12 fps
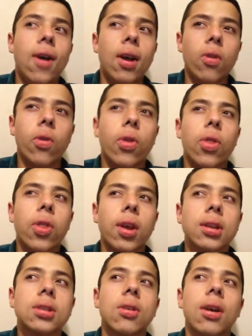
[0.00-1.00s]
I don't
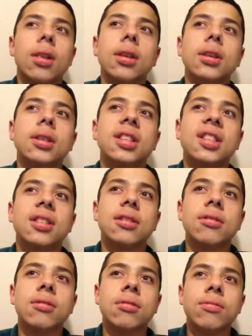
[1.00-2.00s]
think so, at least
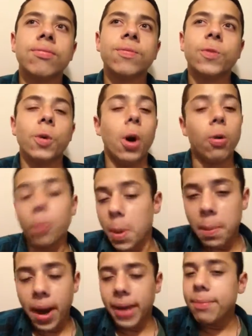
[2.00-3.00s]
well, we
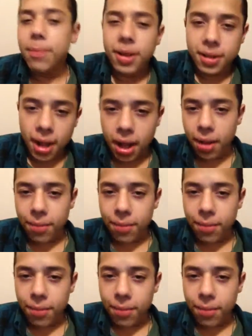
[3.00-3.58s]
might, but